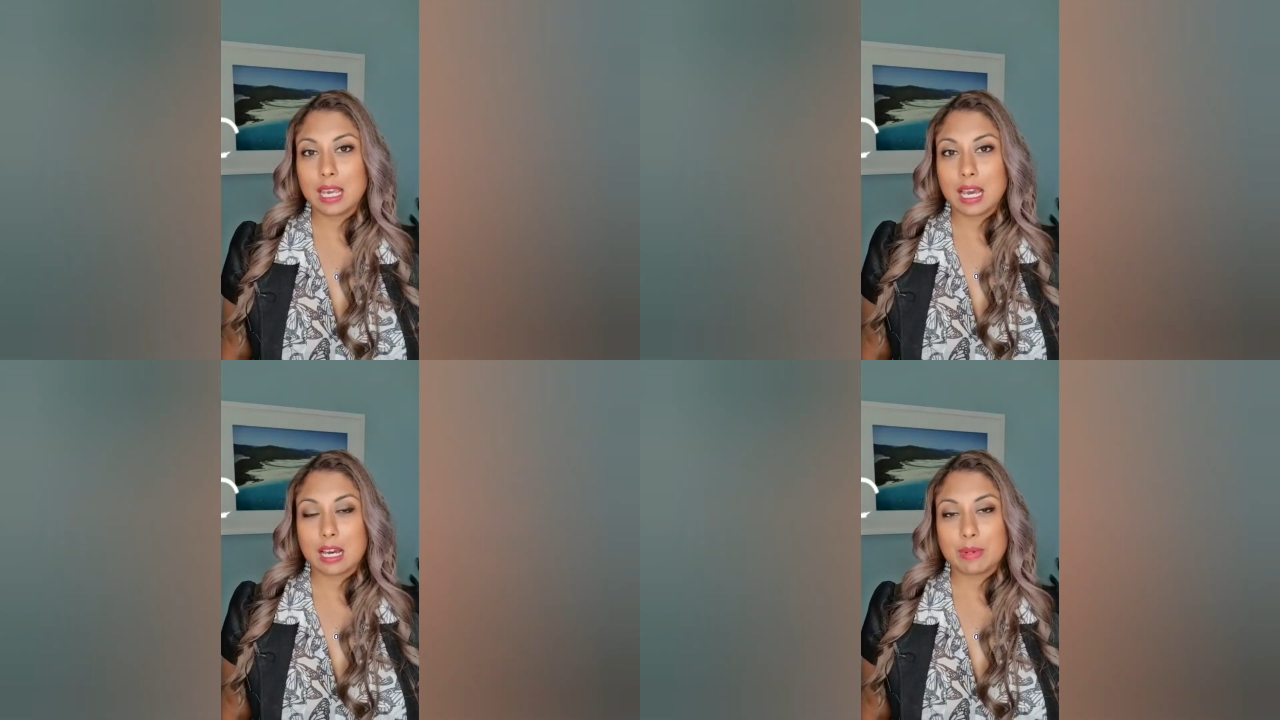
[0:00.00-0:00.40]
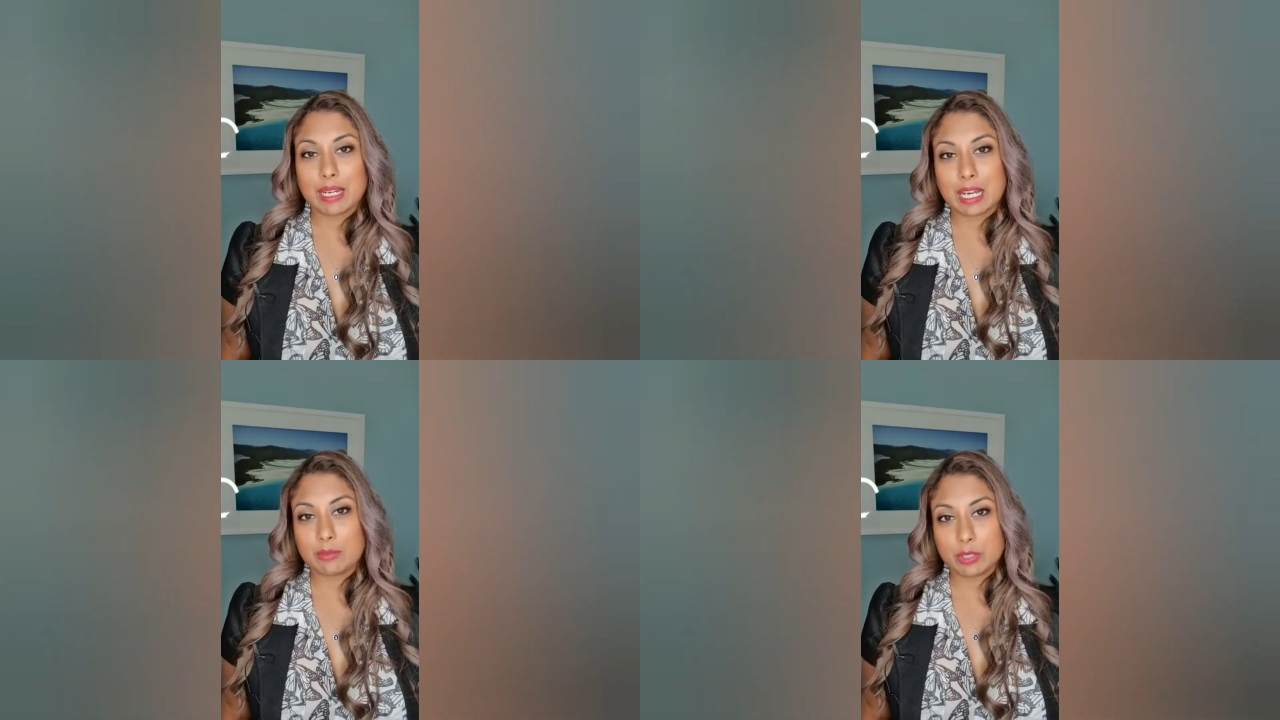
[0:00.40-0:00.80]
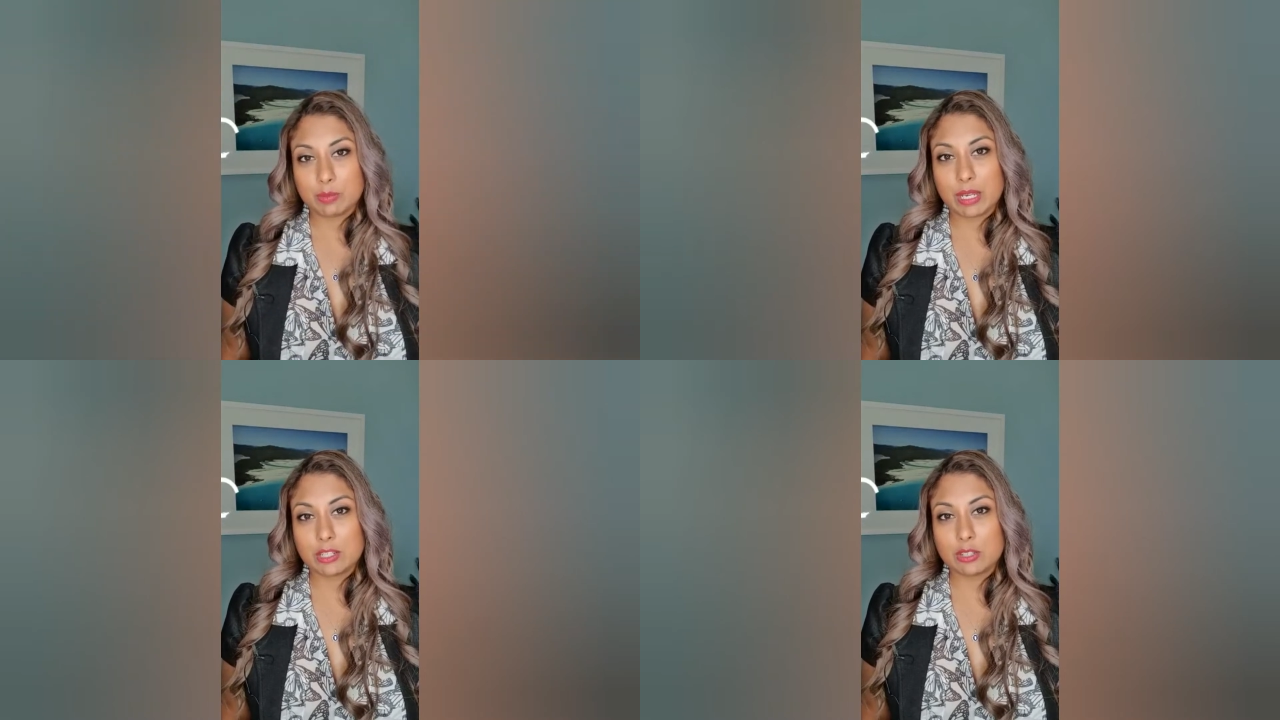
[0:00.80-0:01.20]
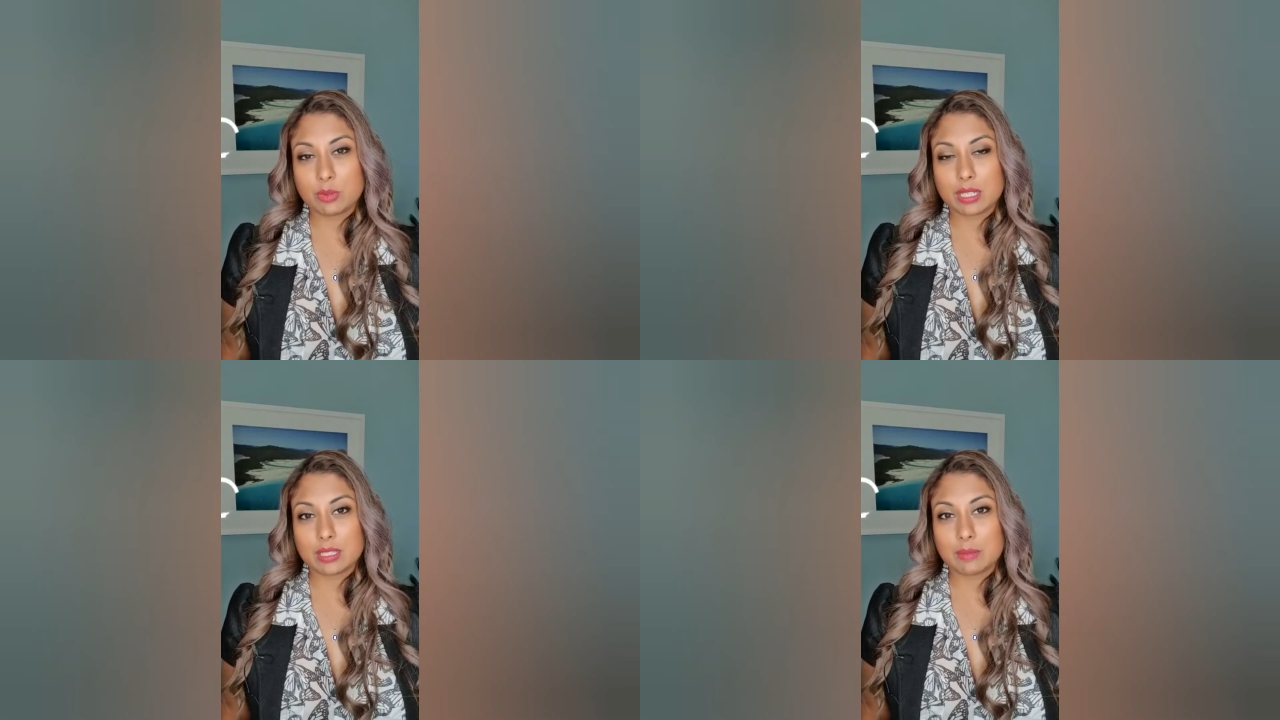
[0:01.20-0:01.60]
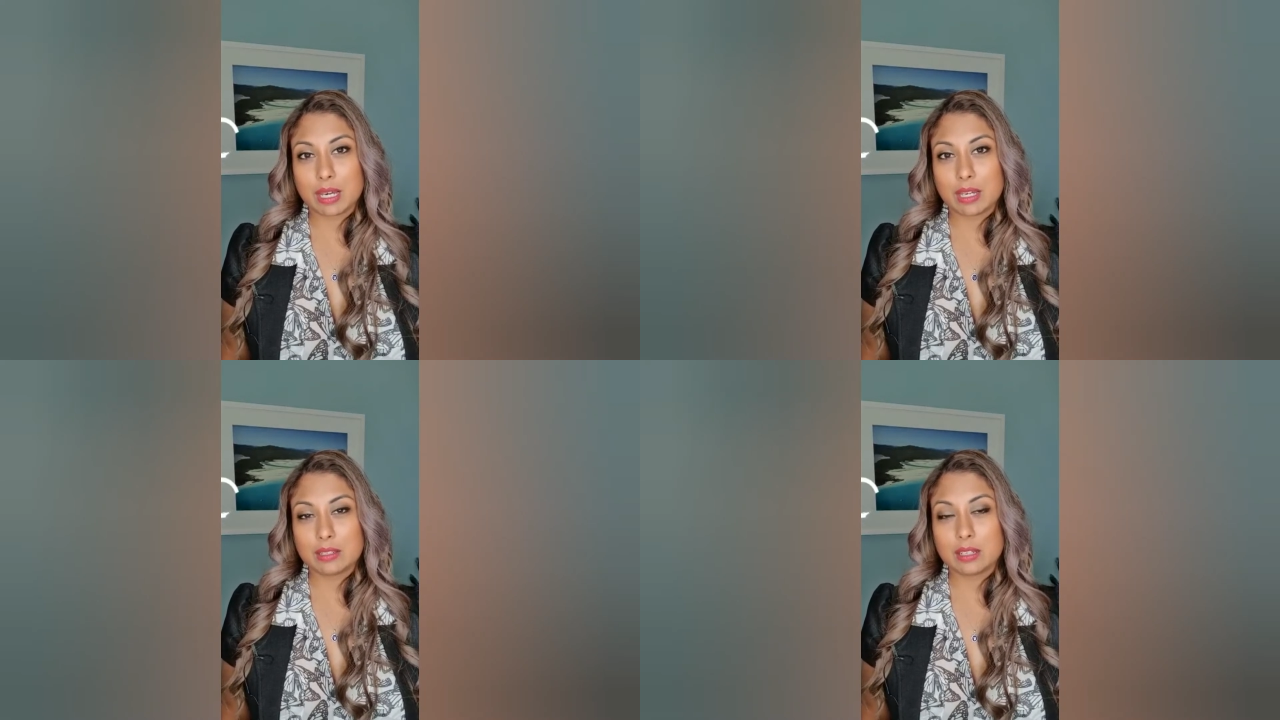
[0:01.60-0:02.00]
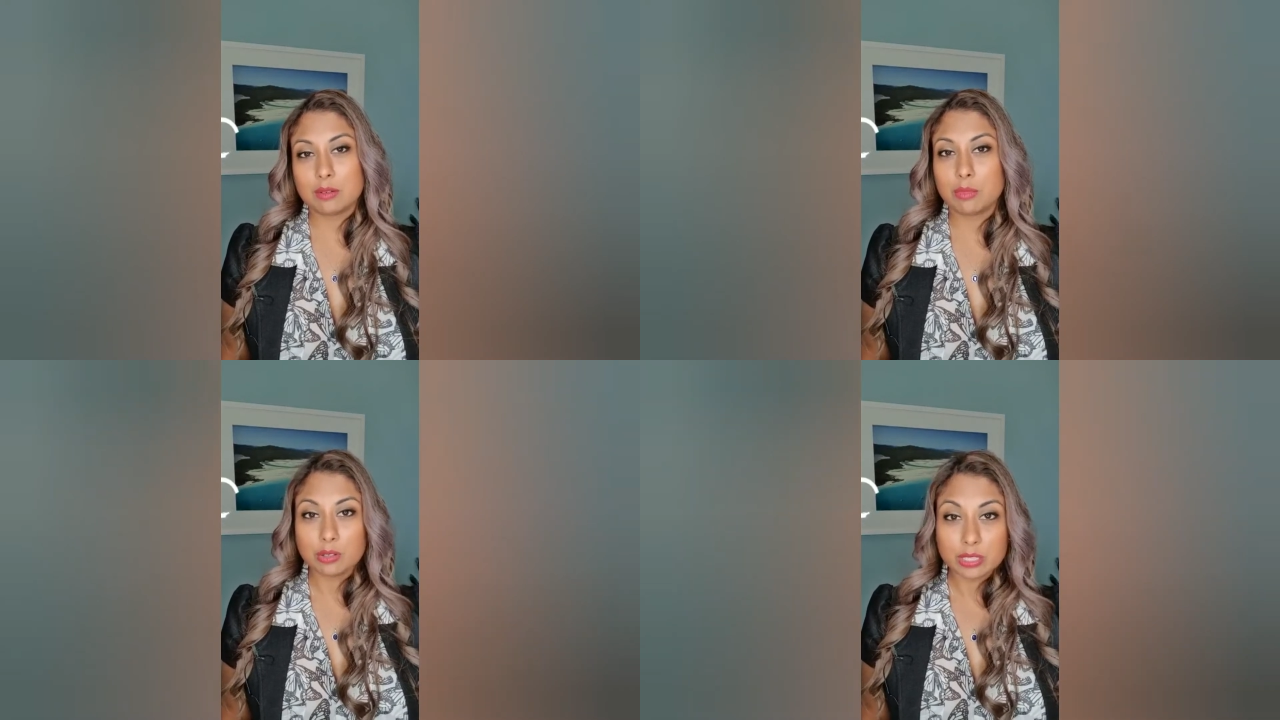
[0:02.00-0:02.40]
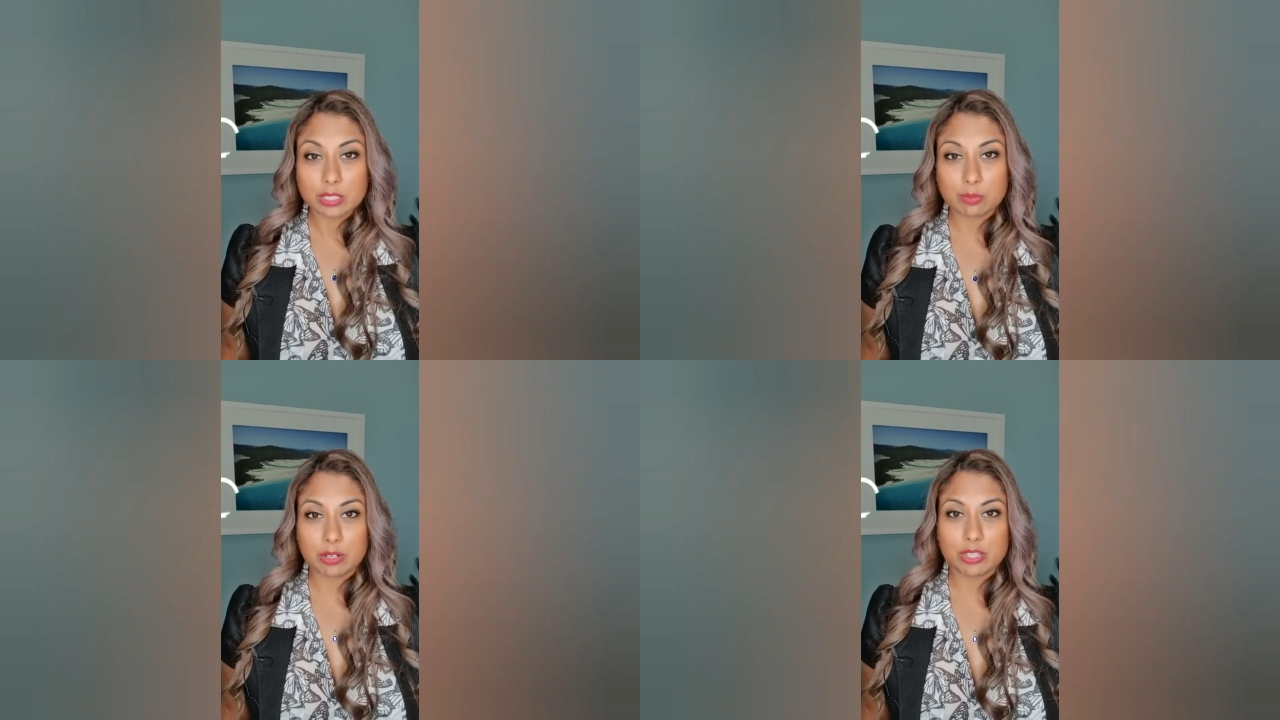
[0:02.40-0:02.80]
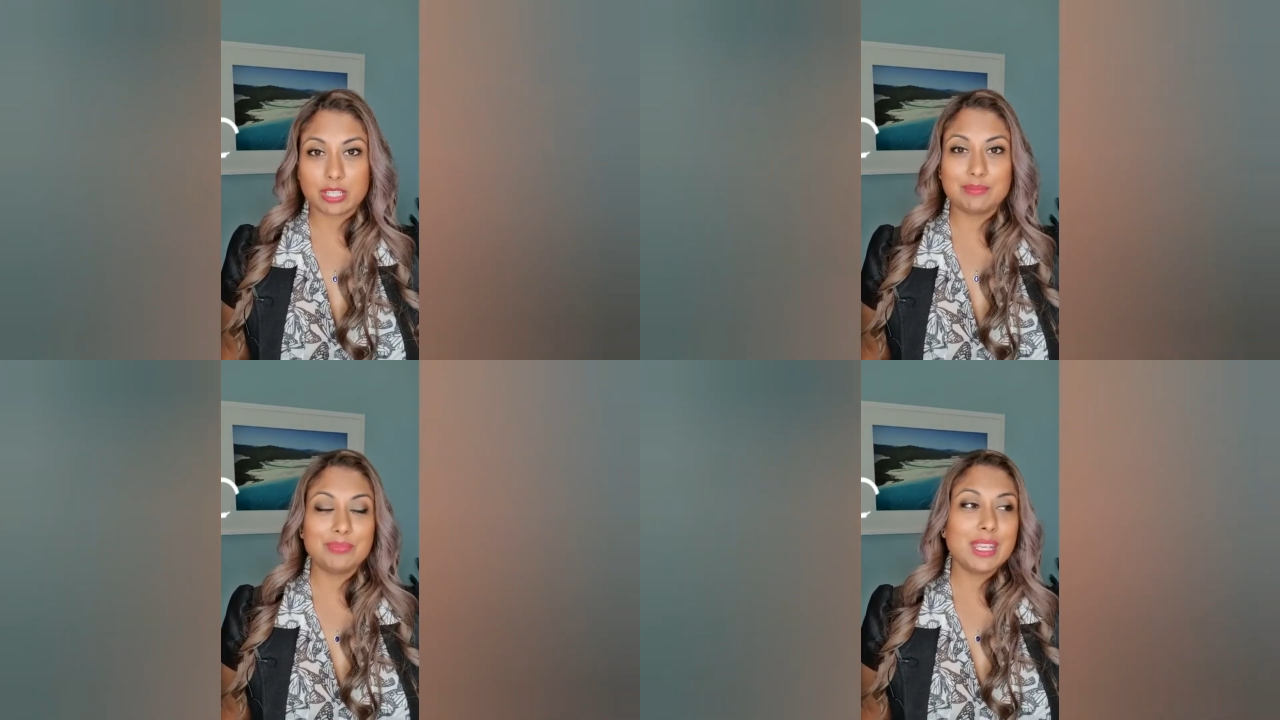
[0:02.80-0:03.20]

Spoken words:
had come to speak to us about mold exposure.